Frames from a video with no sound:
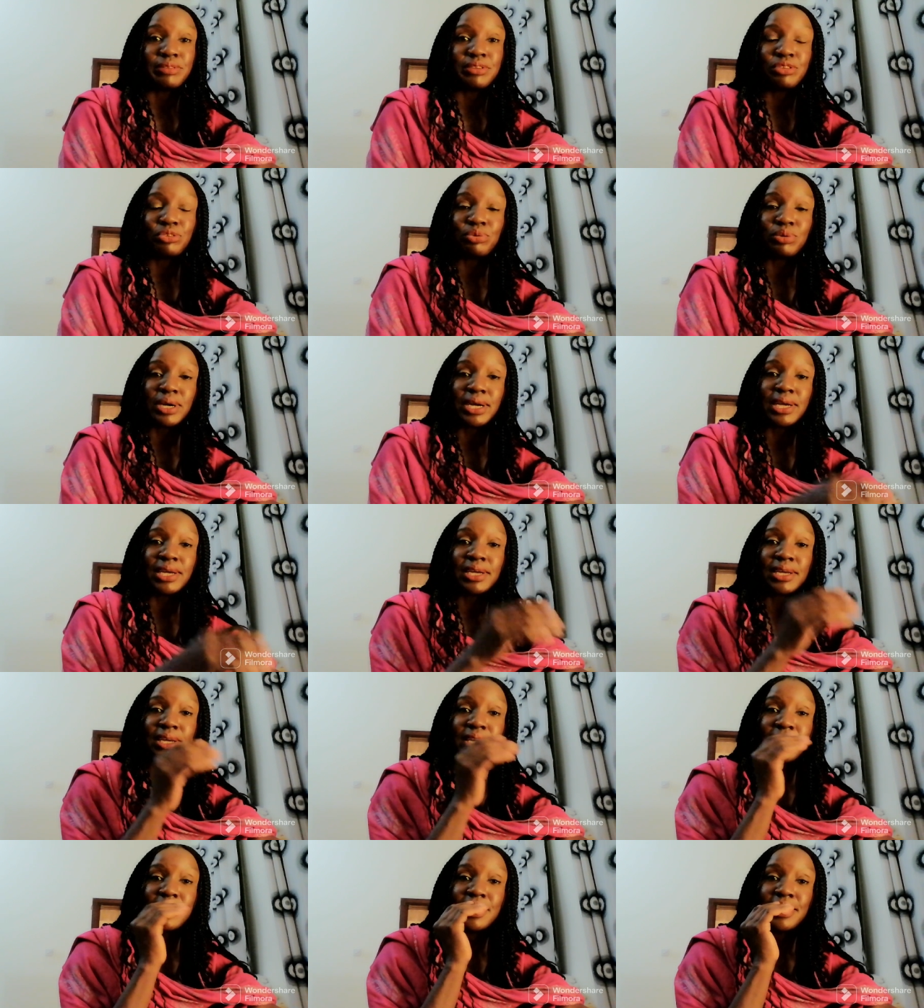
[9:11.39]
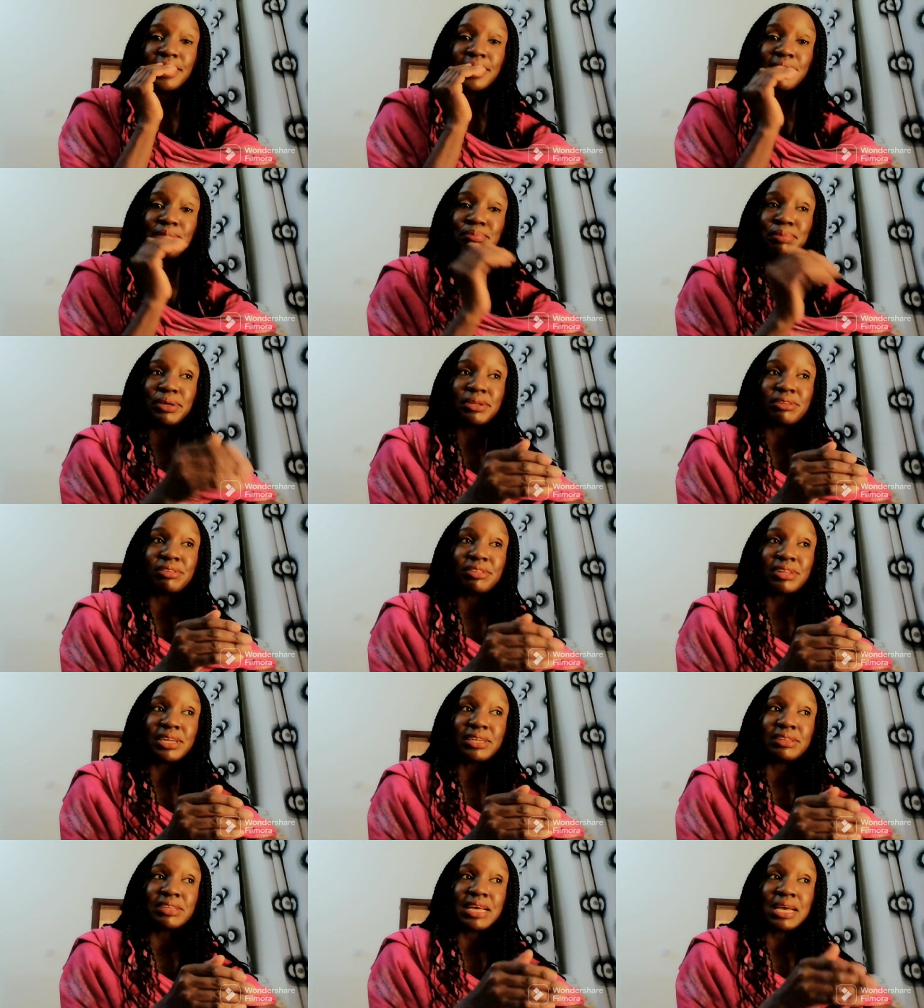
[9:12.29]
That's why he
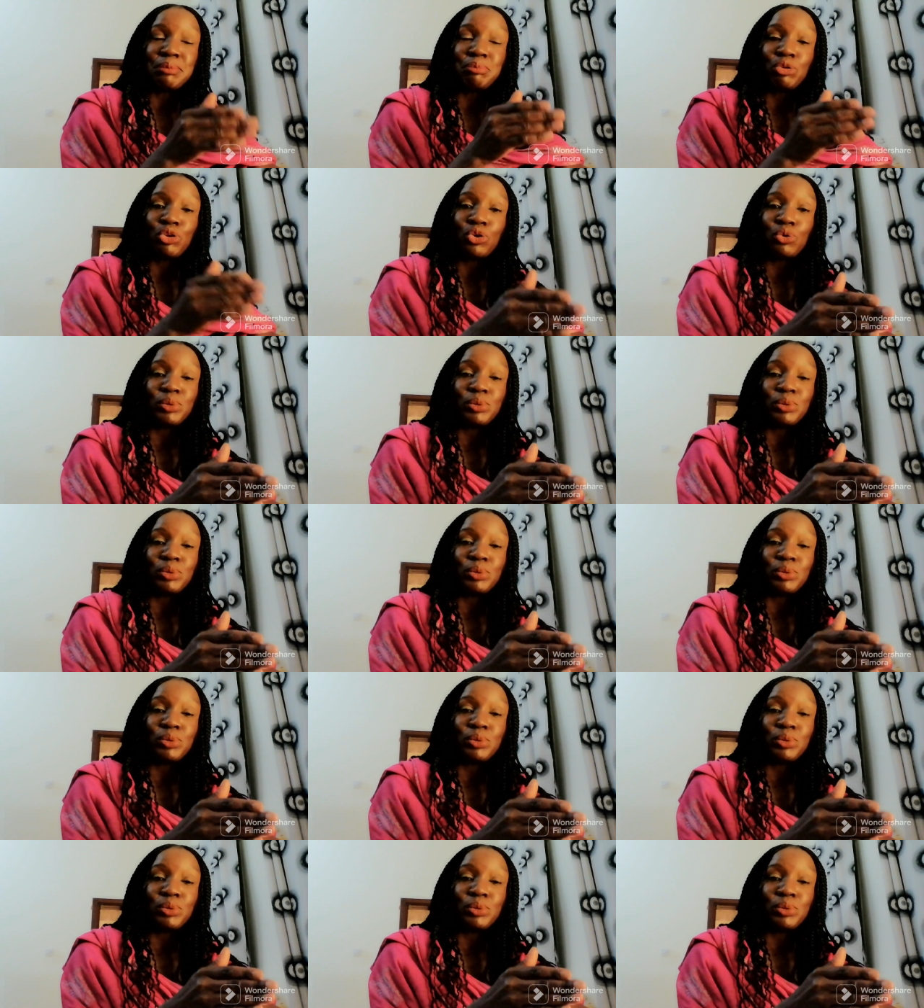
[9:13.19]
picked that time,